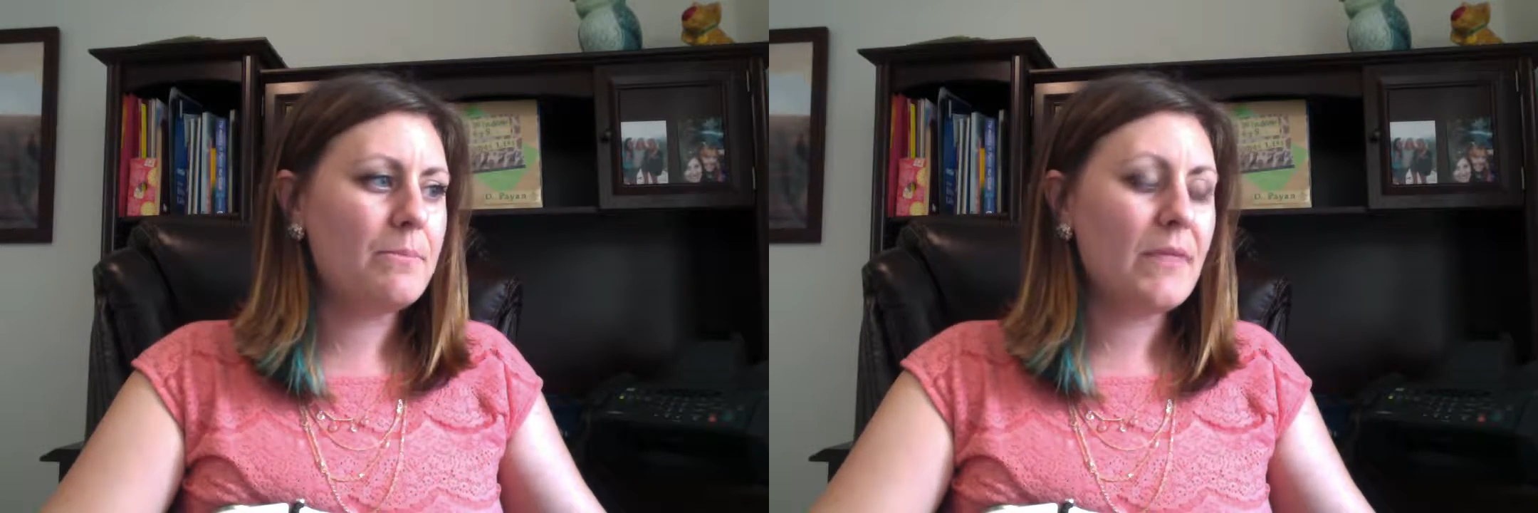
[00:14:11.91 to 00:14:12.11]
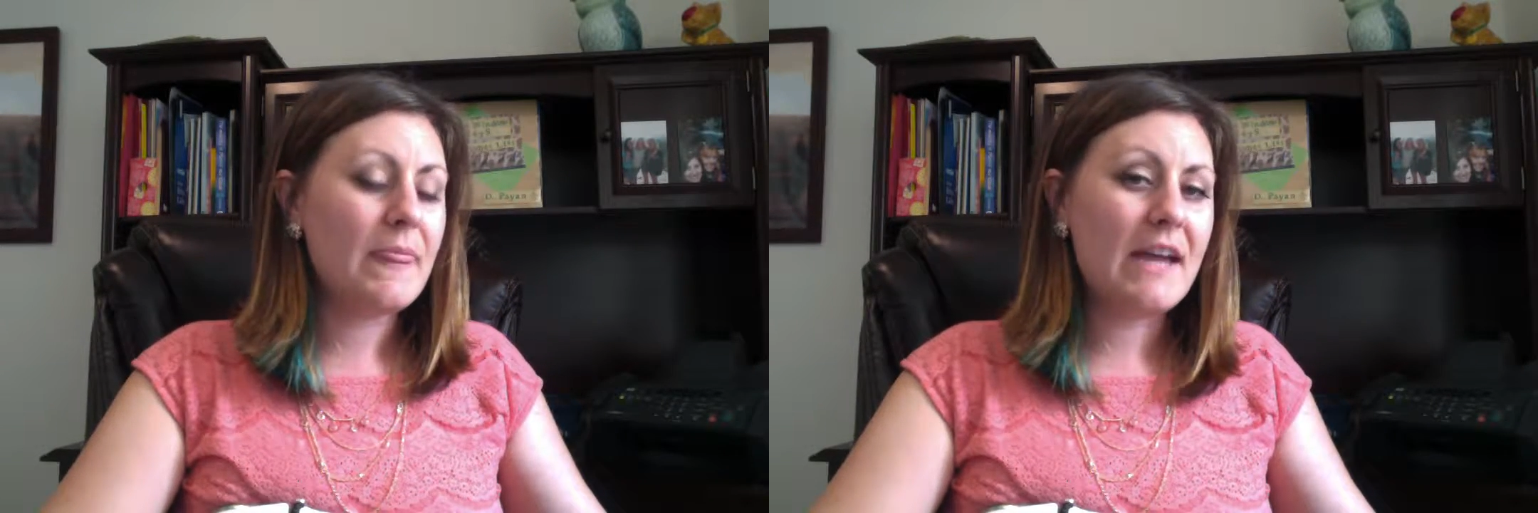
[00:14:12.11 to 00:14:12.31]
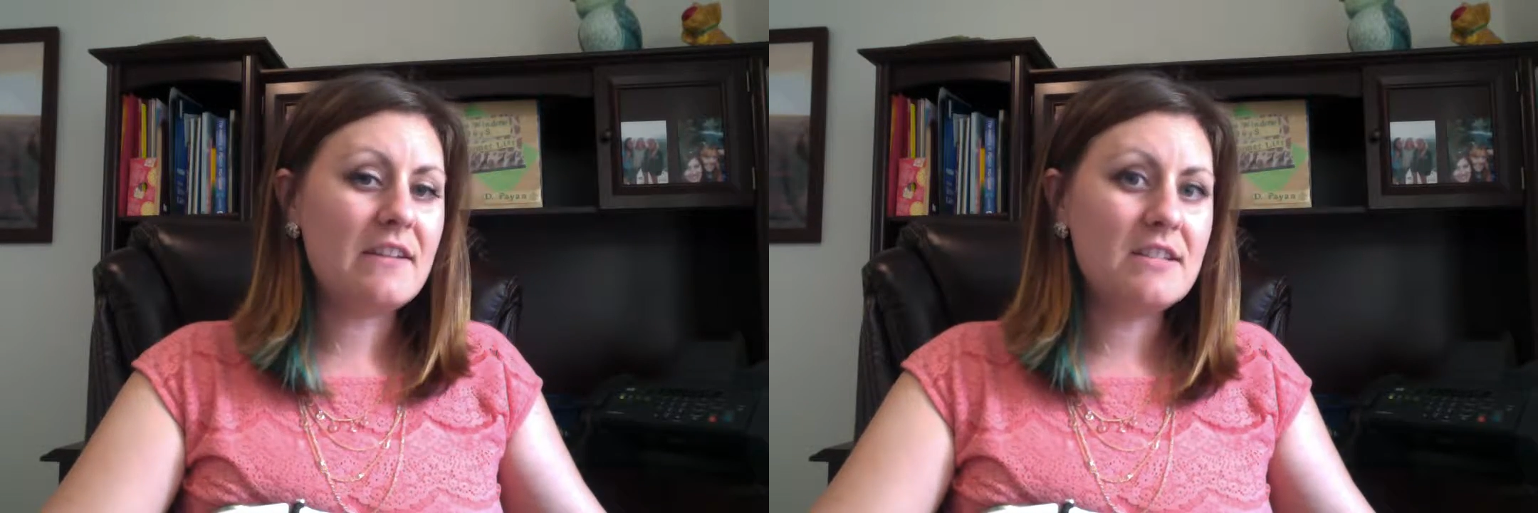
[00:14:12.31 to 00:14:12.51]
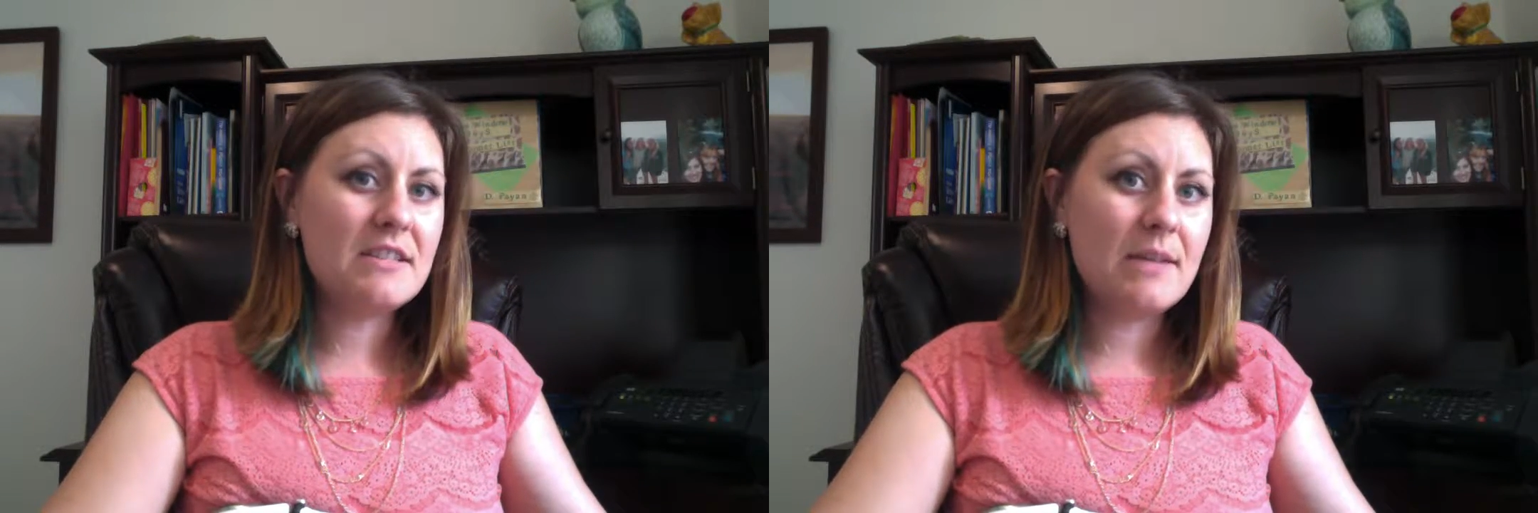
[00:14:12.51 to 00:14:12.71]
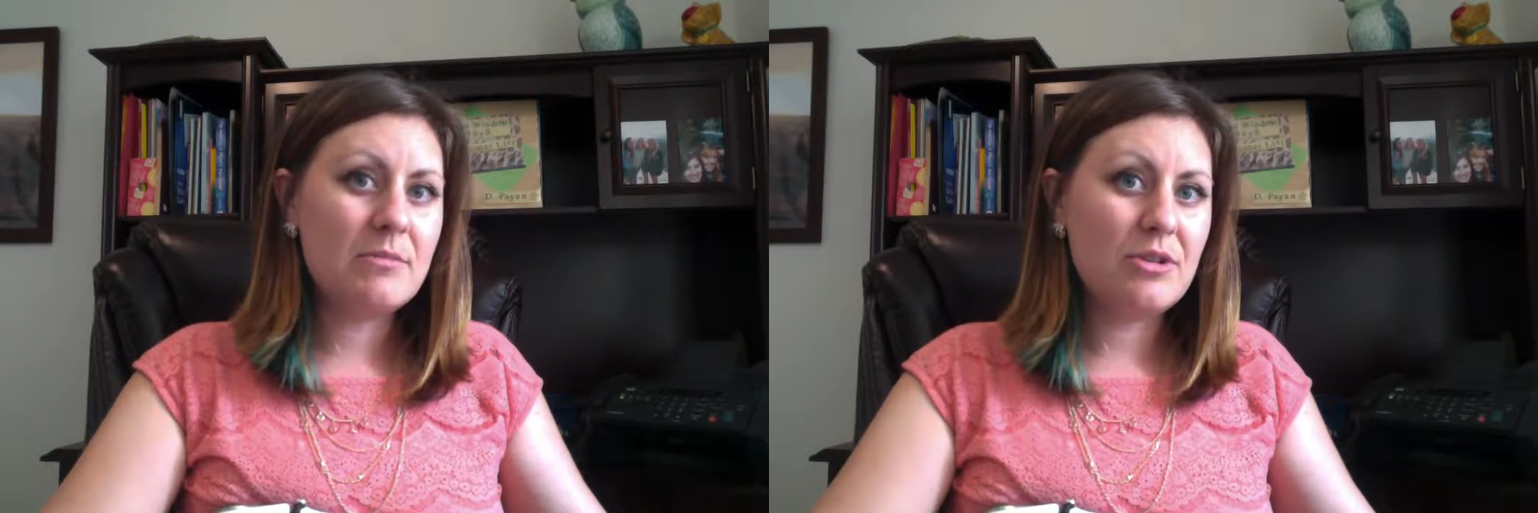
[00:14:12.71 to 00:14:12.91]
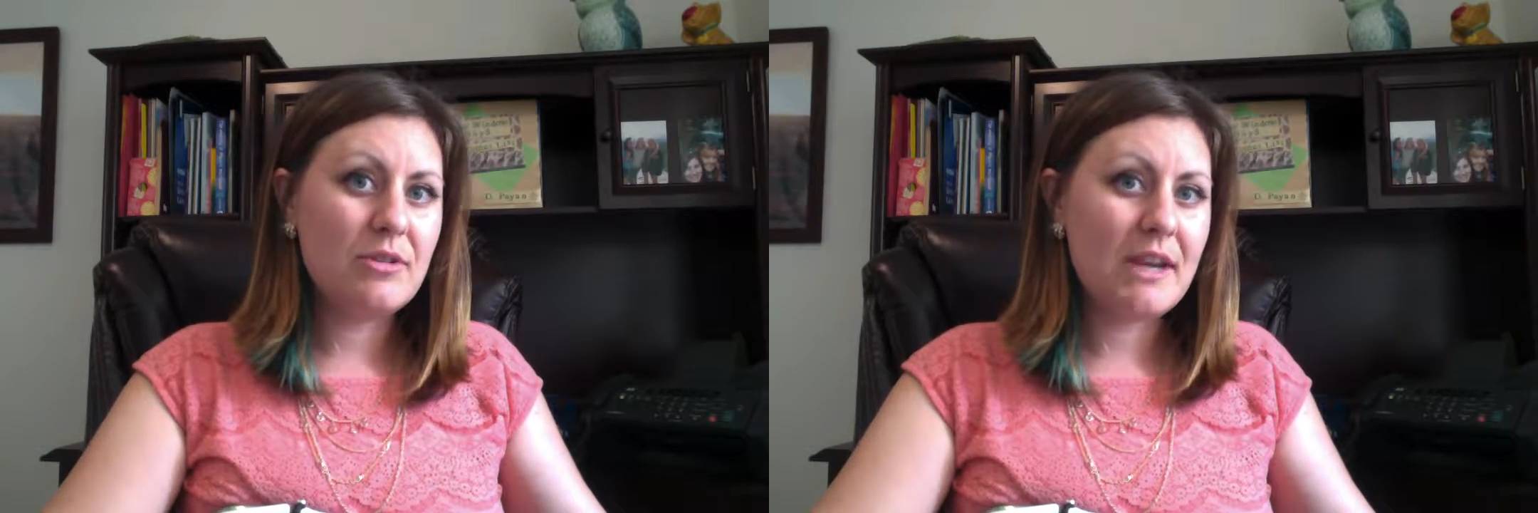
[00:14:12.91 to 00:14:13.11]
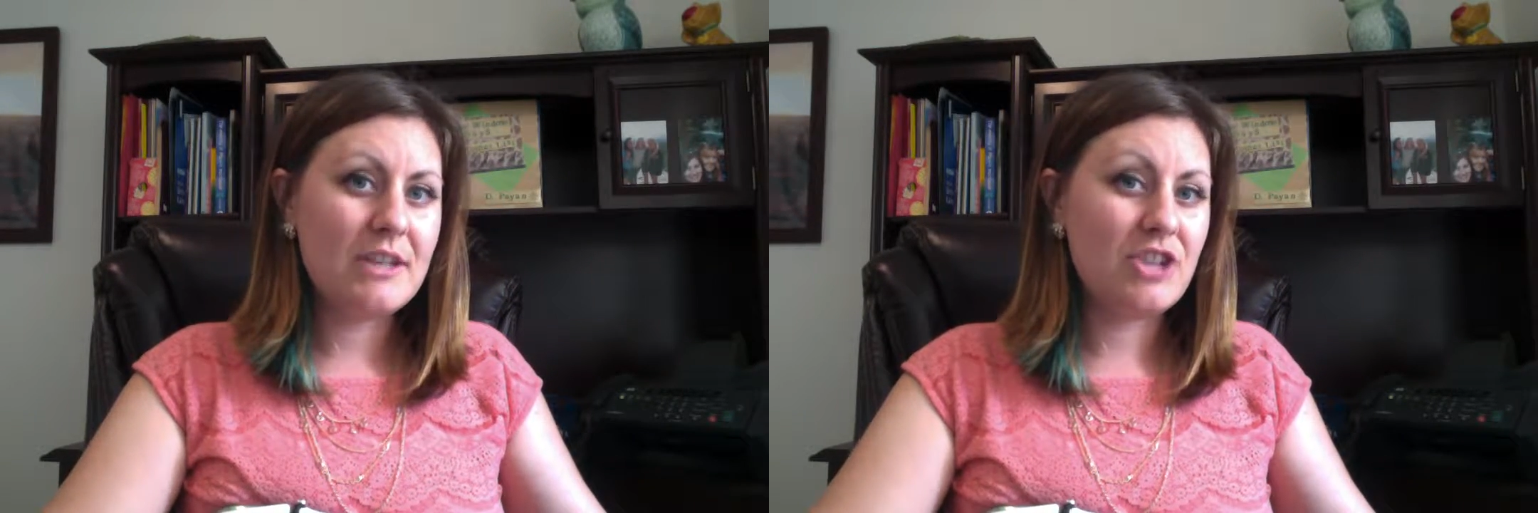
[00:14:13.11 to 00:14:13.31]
That's the time, too, that I